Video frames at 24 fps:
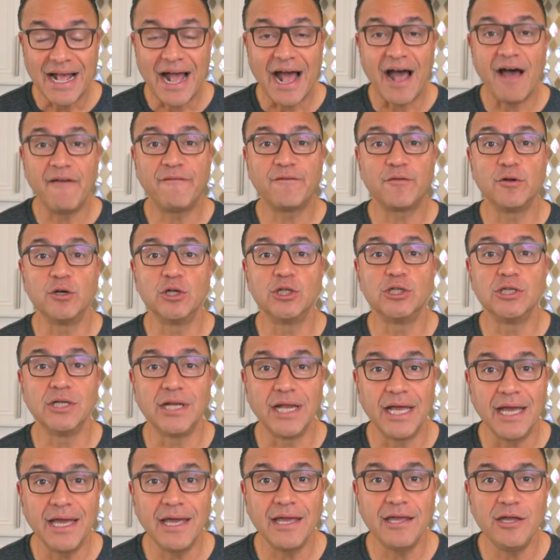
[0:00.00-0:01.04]
After
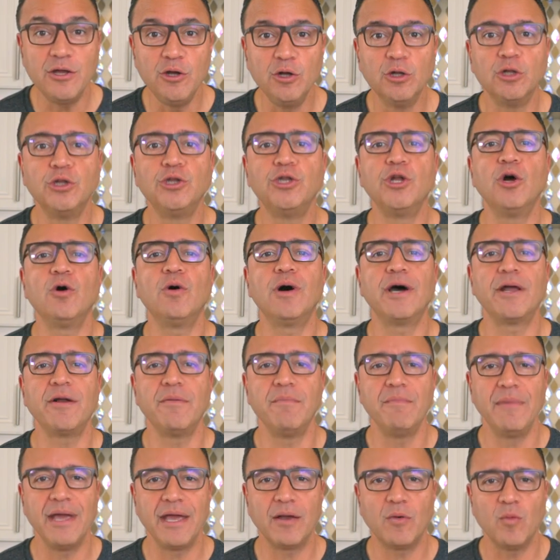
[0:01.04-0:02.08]
today, you'll know how to
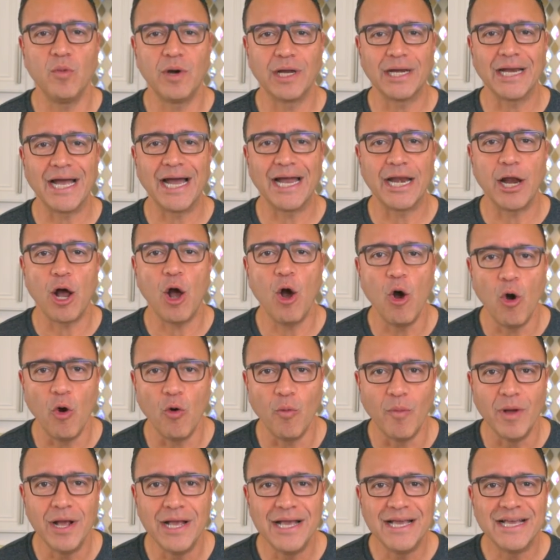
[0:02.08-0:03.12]
make one at
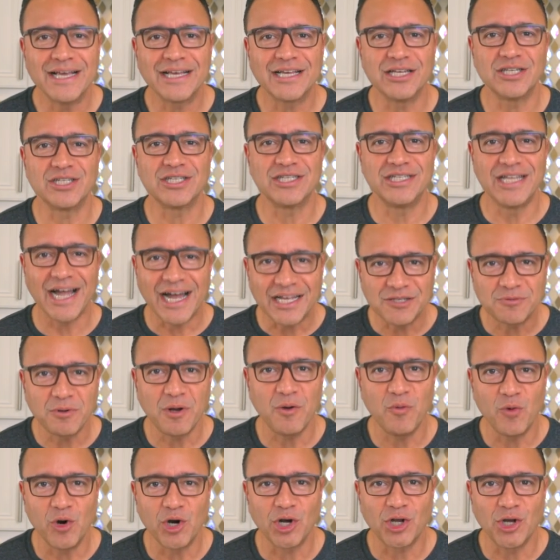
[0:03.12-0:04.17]
home because that's
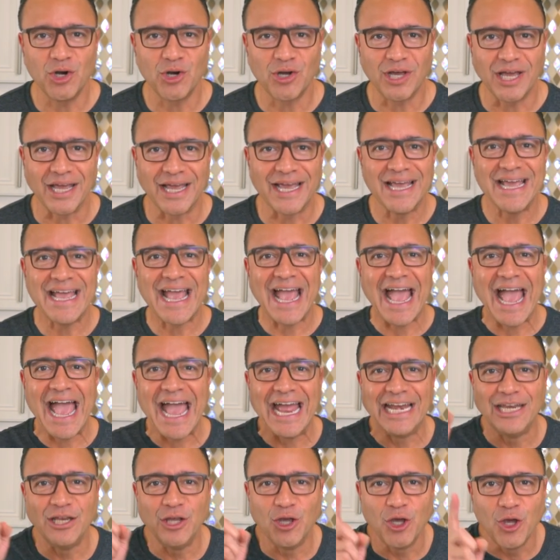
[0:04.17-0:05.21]
what we're cooking
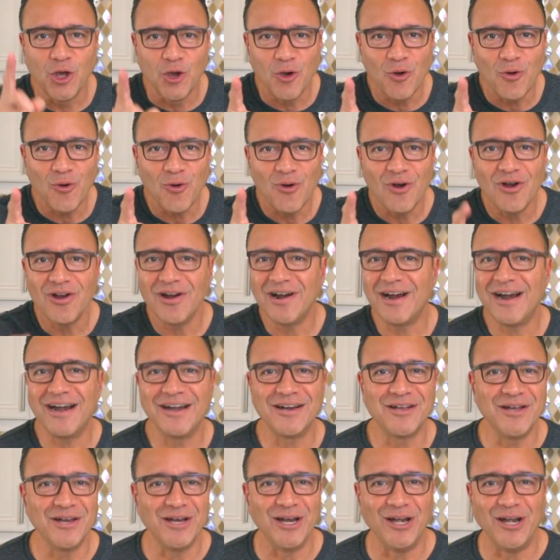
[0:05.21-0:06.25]
and you
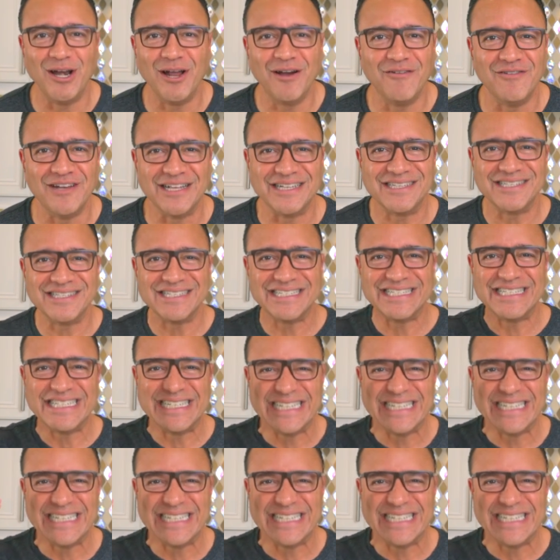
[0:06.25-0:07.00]
are gonna love it.